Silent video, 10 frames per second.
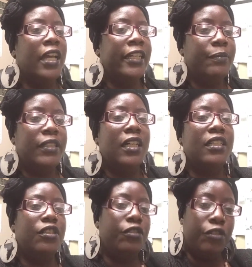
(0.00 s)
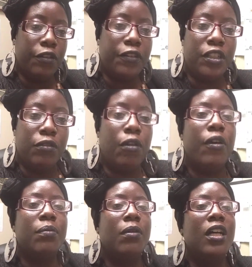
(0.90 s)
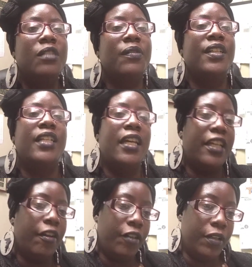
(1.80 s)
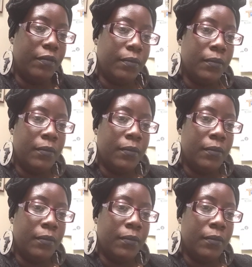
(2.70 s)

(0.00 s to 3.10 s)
It's because you're finna grow and prosper in that area.